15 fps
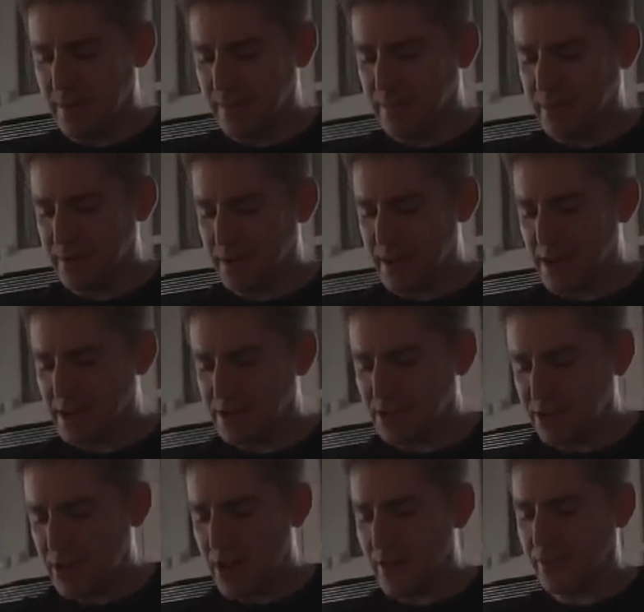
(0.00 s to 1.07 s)
but not
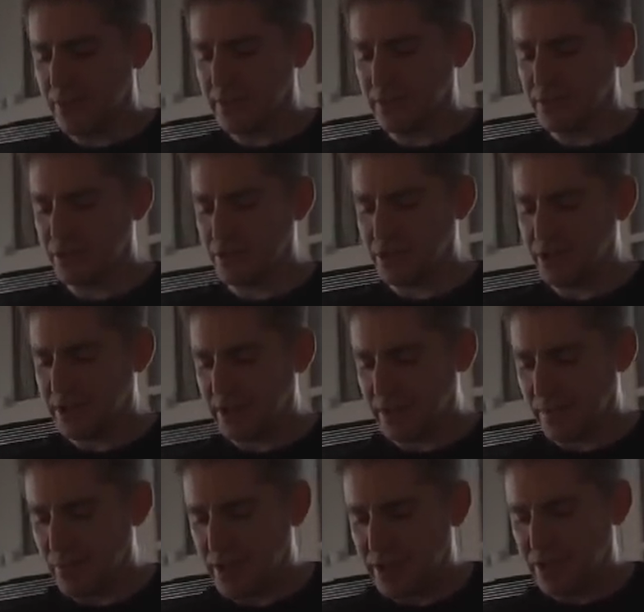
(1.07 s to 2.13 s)
soft and squishy like a
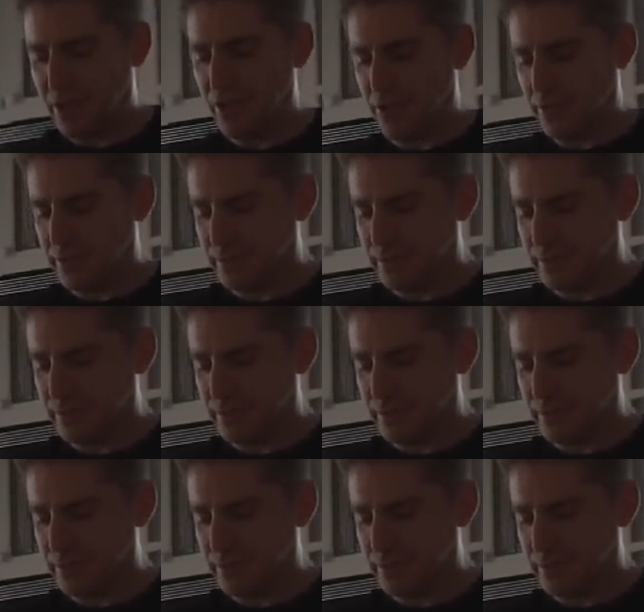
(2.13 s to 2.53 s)
bread dough.